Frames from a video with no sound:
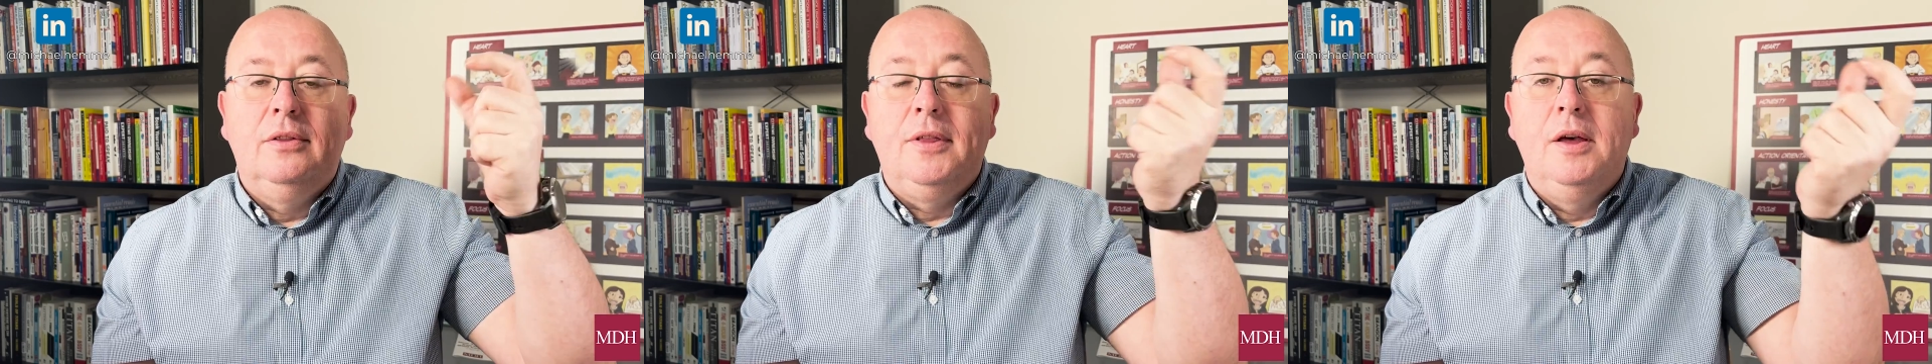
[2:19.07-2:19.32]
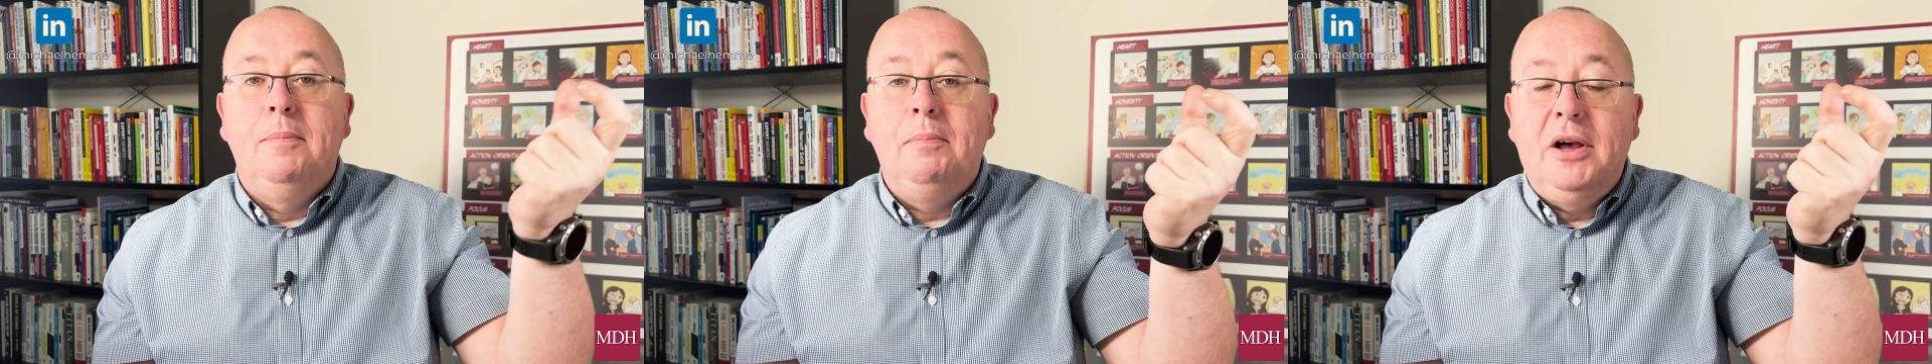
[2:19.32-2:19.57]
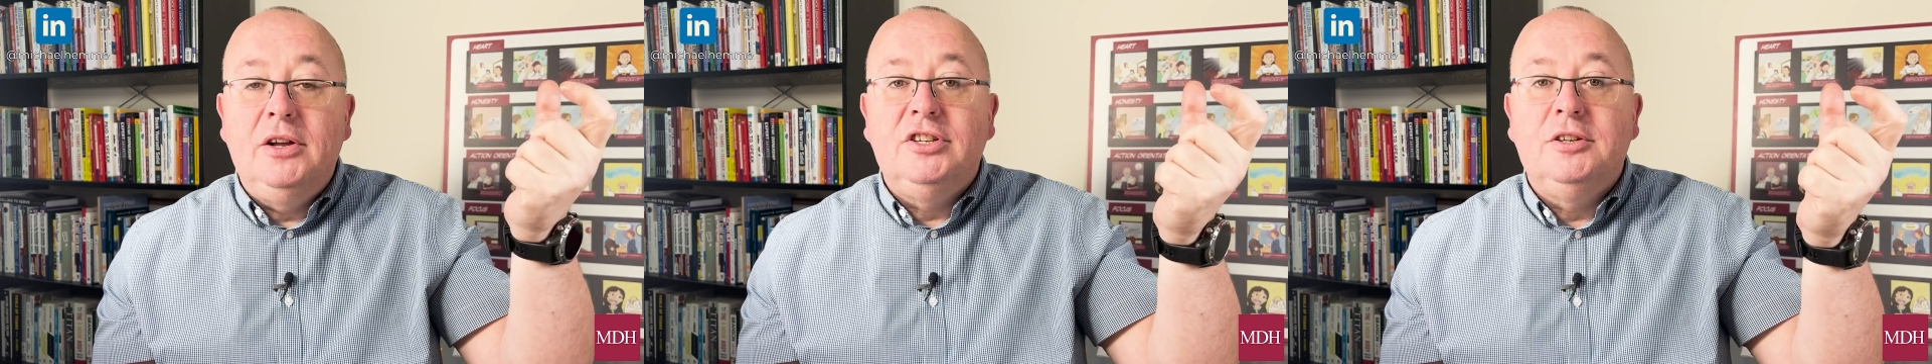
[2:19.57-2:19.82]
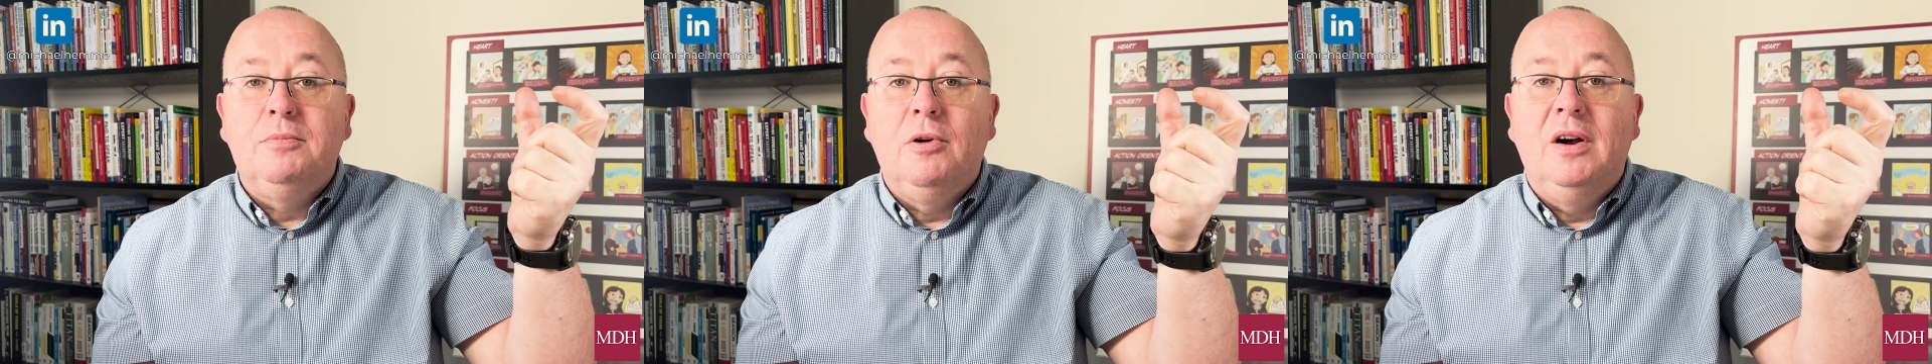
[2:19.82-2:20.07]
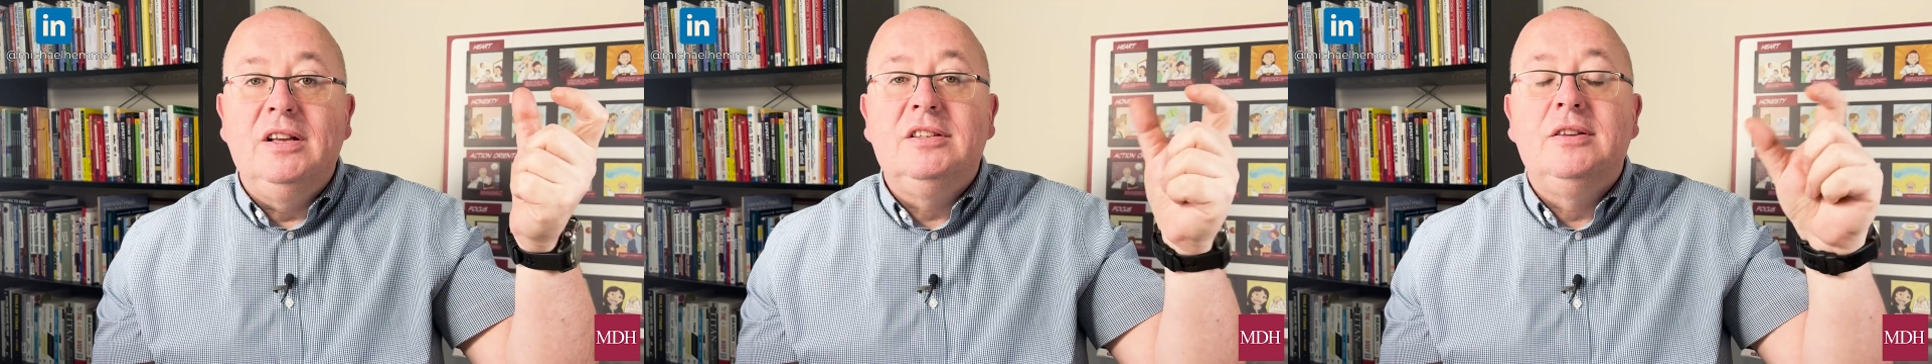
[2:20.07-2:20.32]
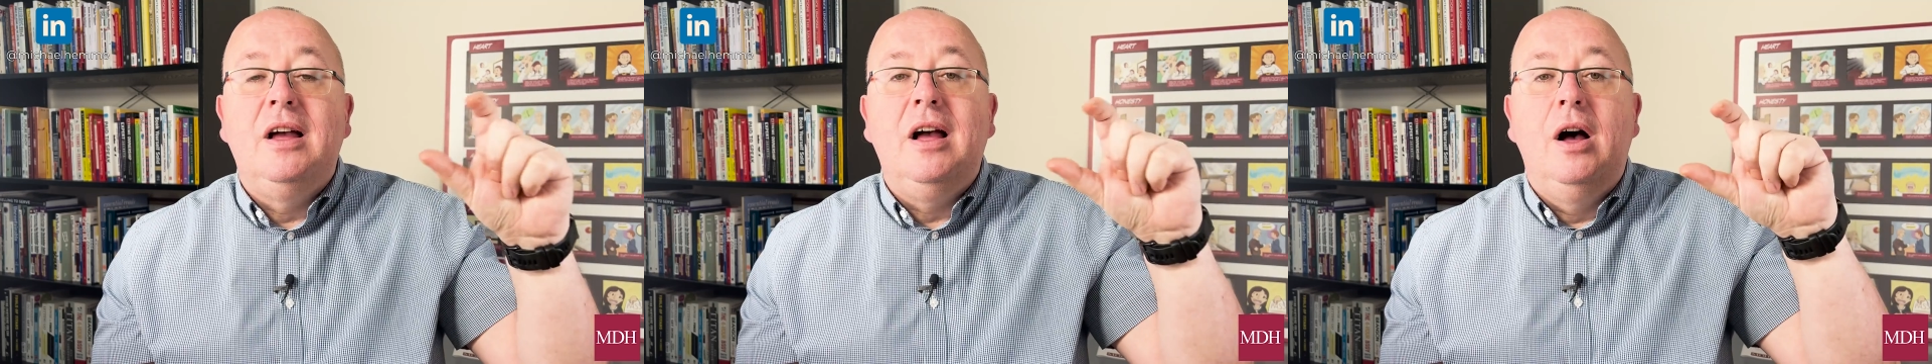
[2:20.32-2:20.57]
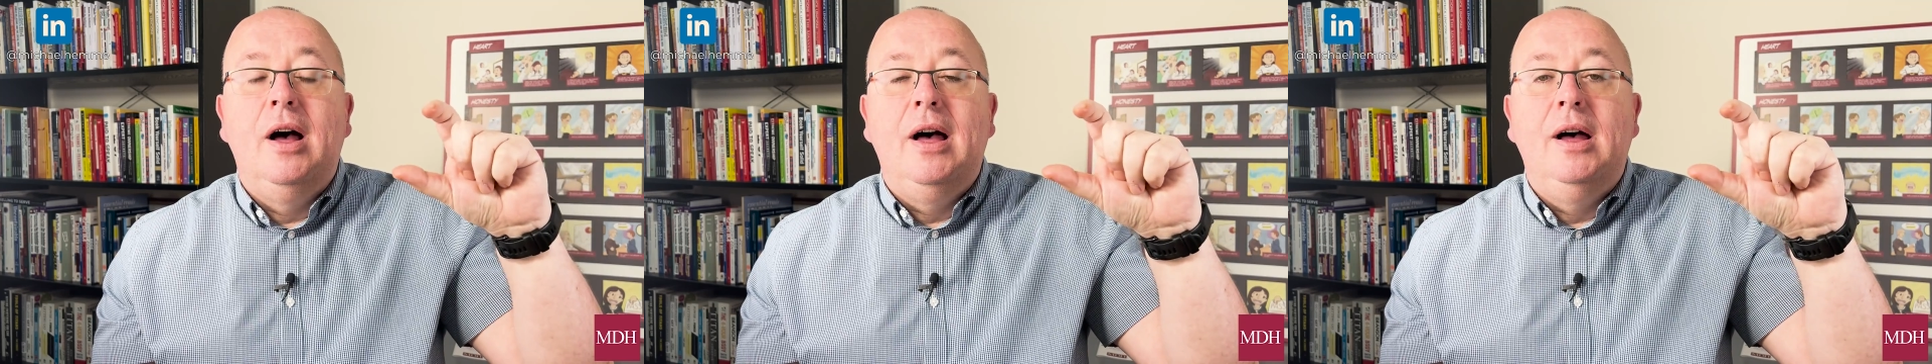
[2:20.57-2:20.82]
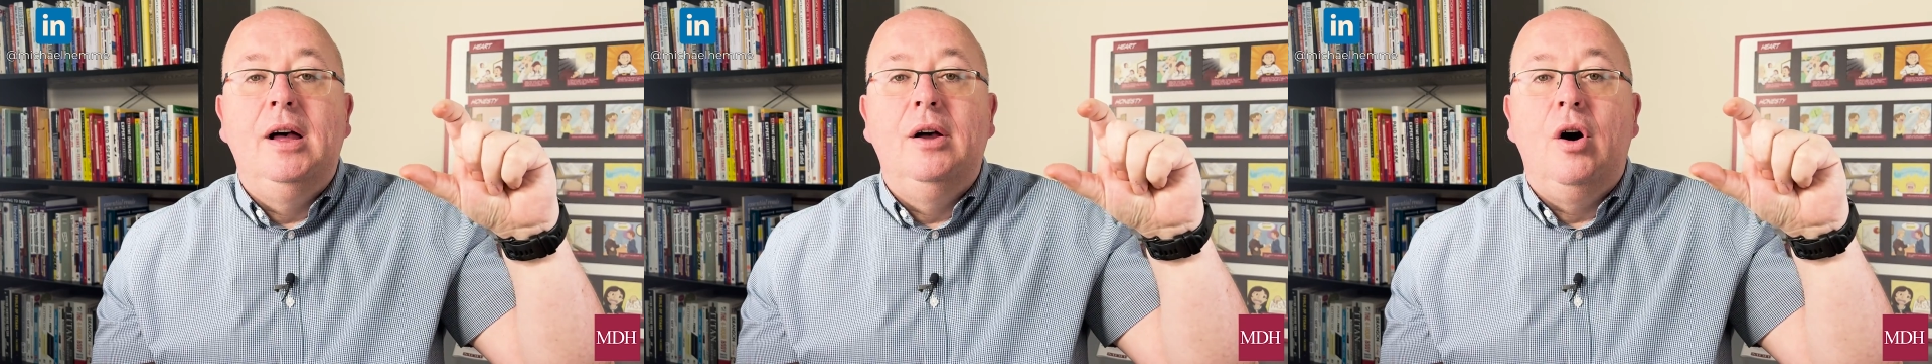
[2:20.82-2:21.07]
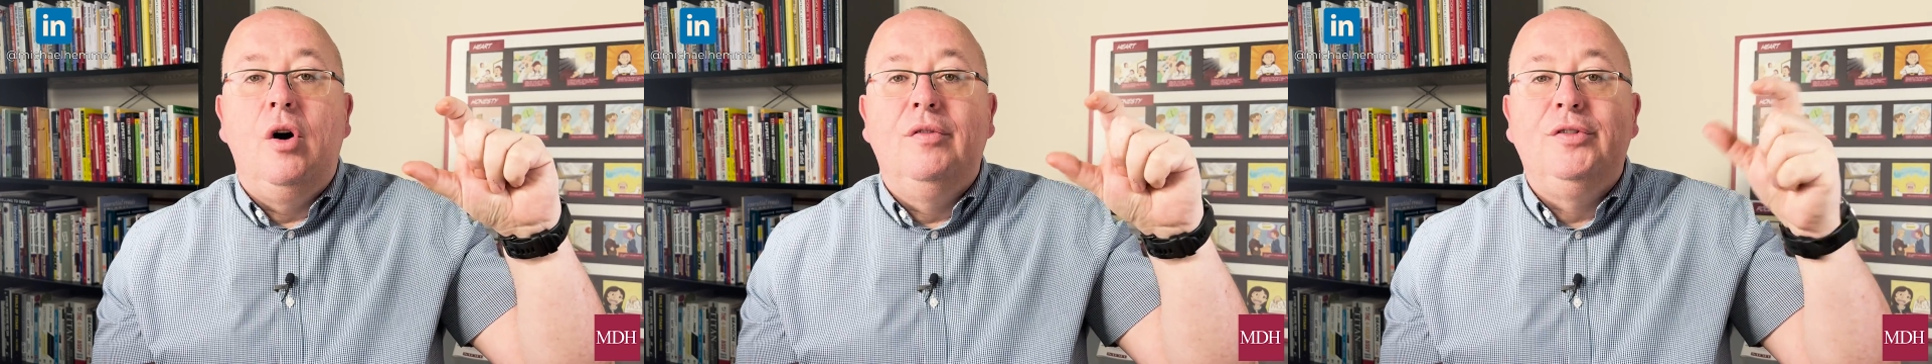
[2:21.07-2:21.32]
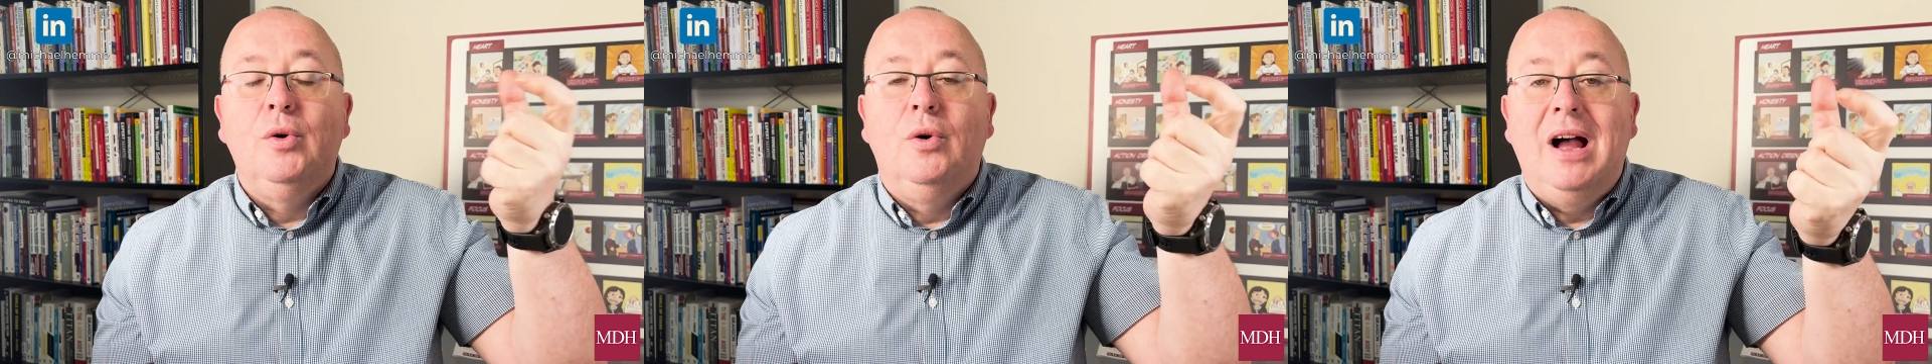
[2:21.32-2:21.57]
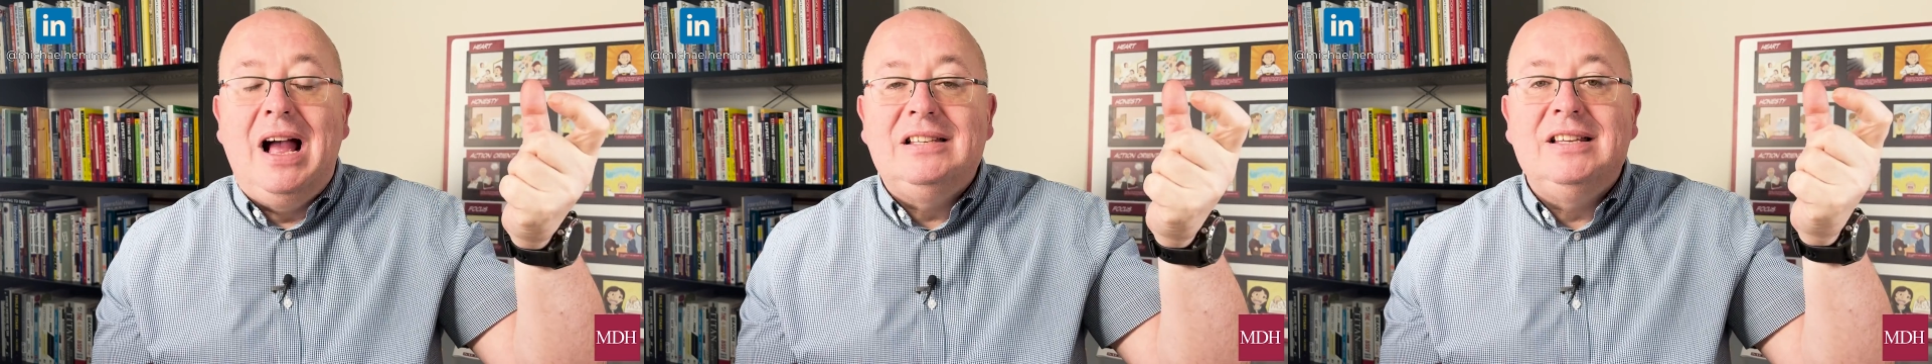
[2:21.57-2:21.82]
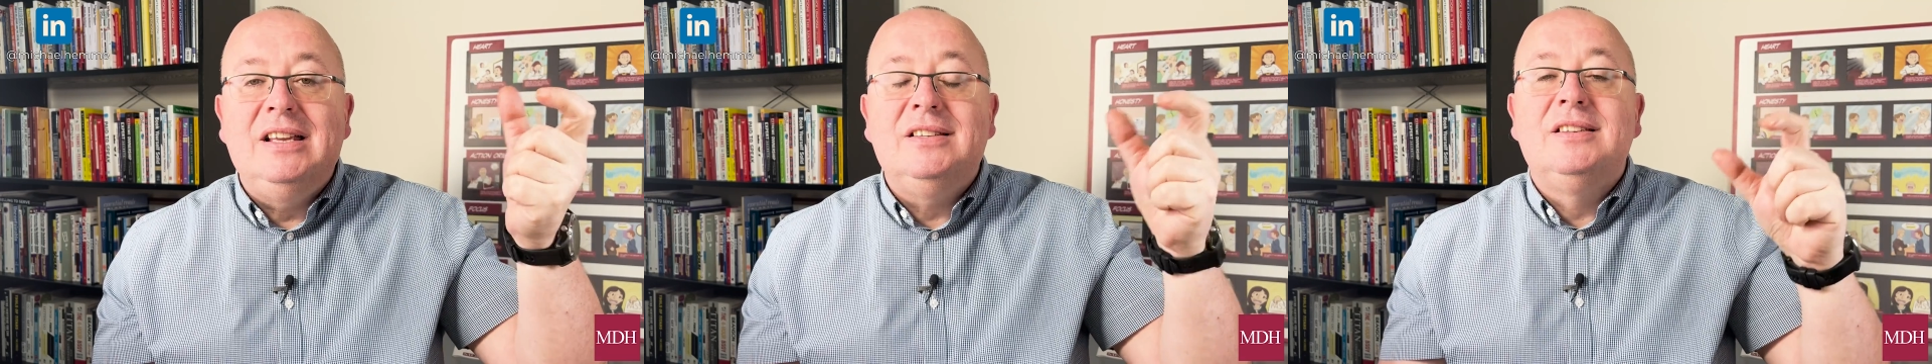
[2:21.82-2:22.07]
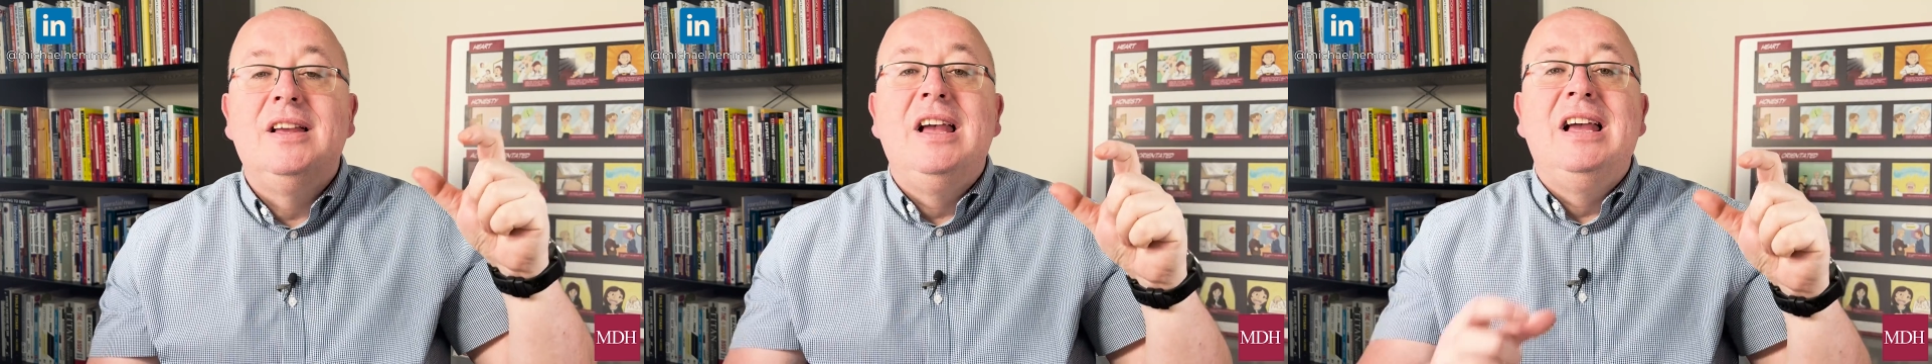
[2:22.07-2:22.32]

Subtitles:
the purchase price of your assets